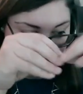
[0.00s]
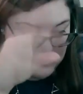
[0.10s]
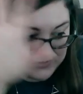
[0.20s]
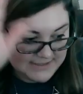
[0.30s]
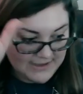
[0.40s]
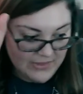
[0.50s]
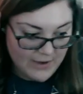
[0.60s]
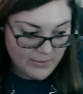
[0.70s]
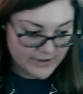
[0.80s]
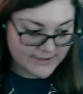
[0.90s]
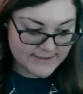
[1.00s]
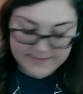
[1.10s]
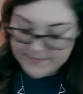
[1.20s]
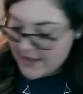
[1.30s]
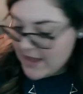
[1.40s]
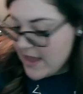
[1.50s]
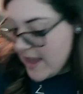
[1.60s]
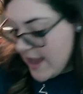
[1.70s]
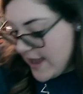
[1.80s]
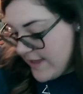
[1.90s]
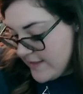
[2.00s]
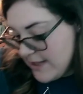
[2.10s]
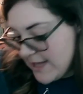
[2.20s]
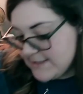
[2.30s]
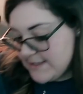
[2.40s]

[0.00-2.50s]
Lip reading: We'll see how that works. And the last